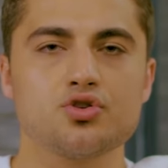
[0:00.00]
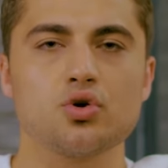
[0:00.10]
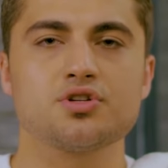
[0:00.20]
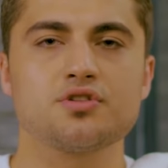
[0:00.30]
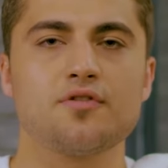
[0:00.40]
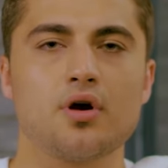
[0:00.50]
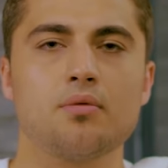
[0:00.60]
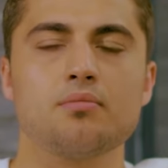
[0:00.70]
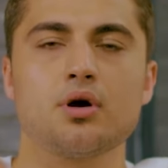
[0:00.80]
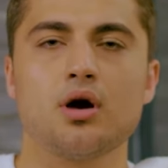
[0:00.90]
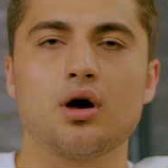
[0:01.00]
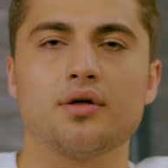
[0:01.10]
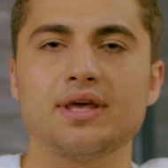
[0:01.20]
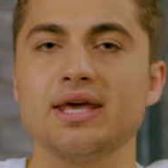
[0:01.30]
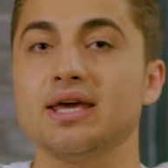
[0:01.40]
sources from
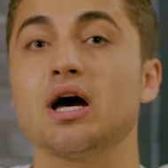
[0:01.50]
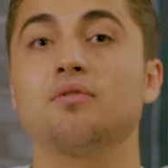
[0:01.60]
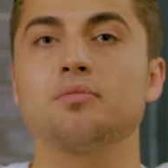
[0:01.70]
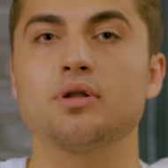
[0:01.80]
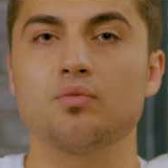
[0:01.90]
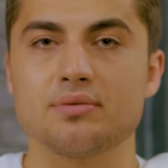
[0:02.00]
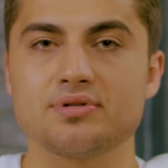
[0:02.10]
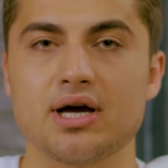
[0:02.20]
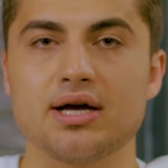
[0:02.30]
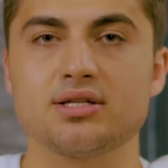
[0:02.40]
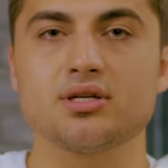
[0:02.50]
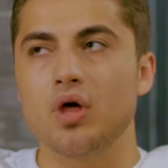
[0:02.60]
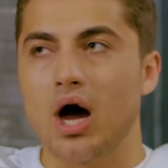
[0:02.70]
the government websites.